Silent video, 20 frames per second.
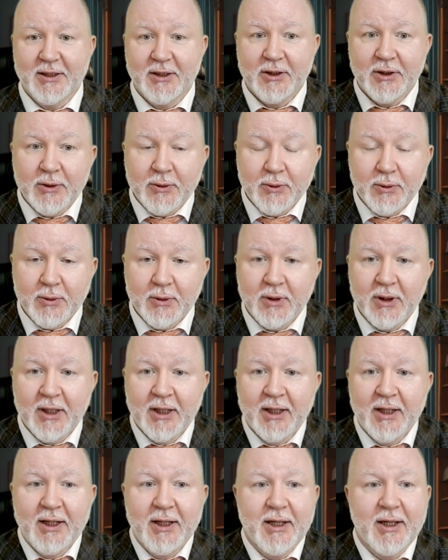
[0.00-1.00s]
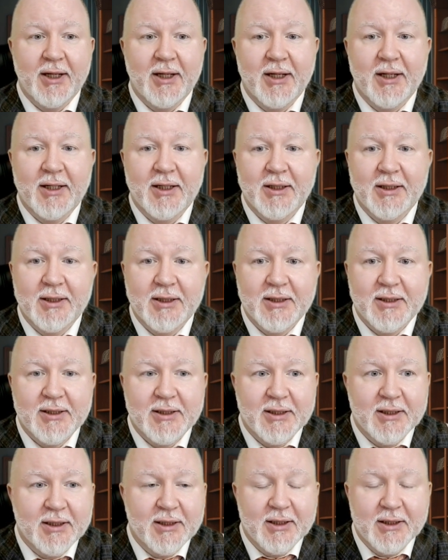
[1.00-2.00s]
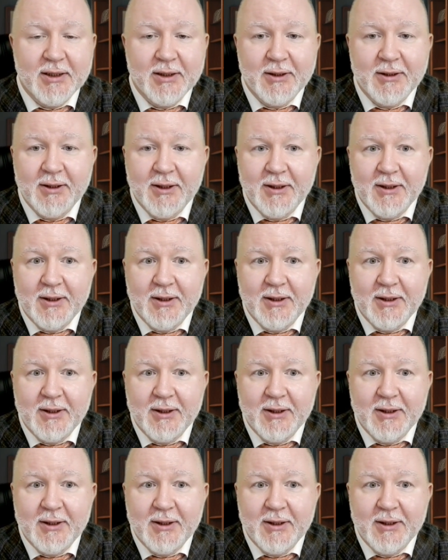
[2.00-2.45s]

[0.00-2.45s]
tool, and it's a